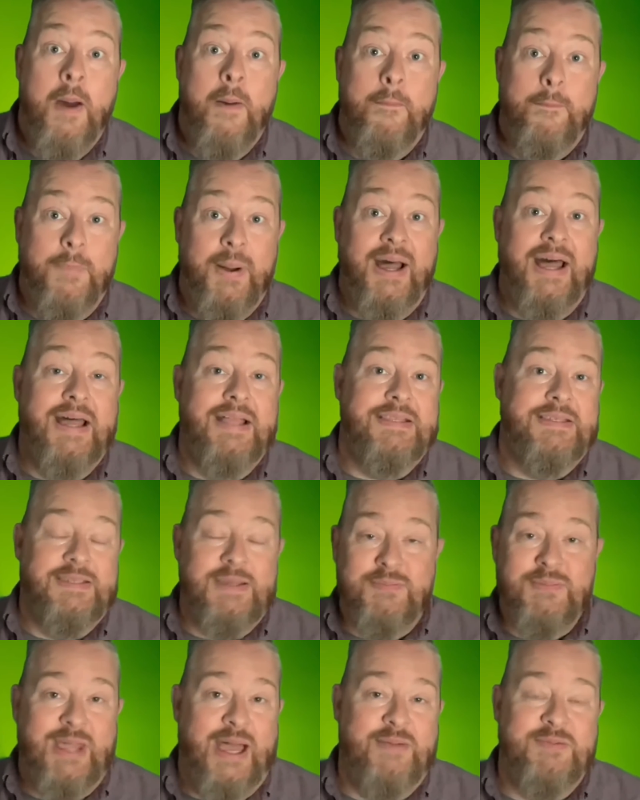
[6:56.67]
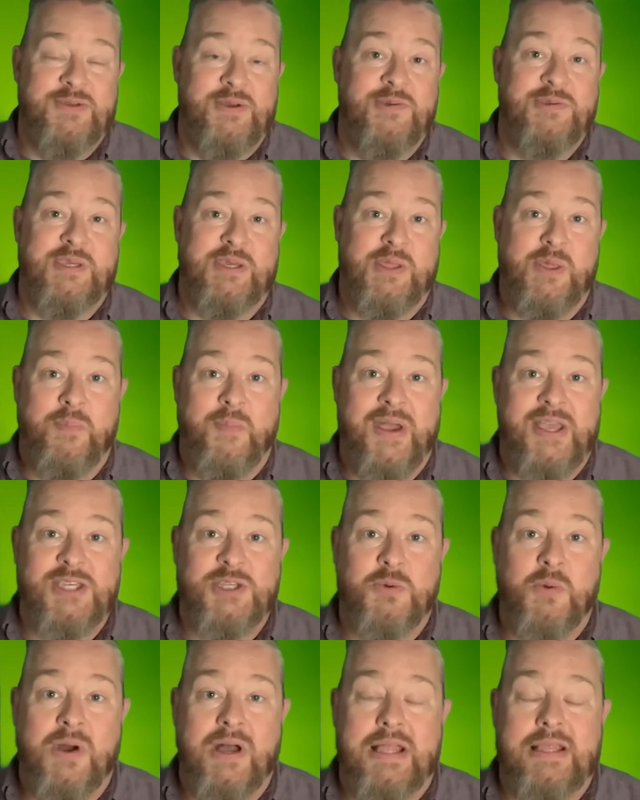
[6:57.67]
But sometimes those are the best
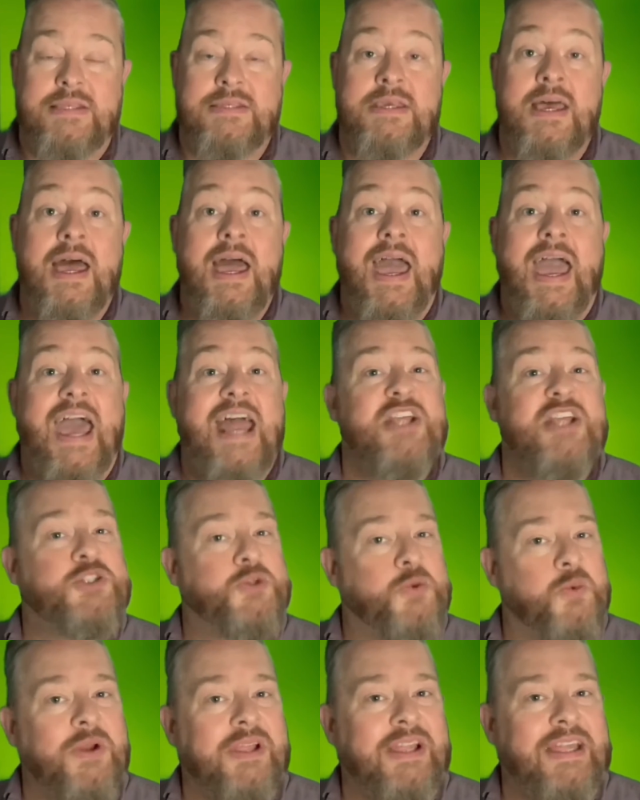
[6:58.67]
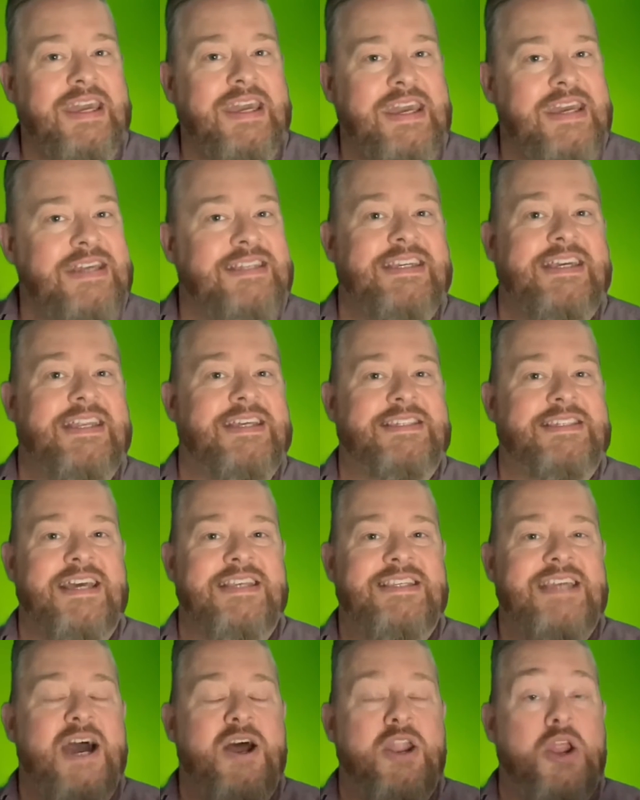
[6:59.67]
ones. And it's really easy to sit
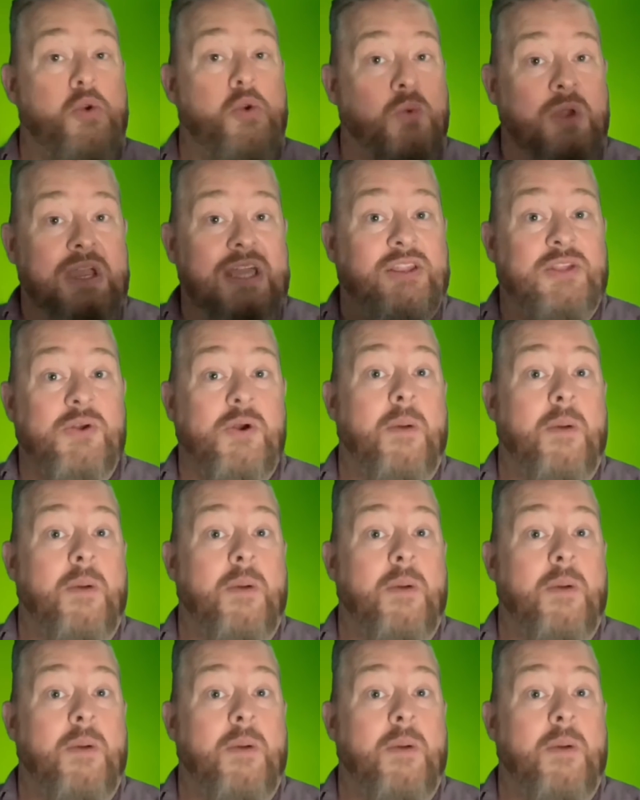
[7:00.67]
down and read through a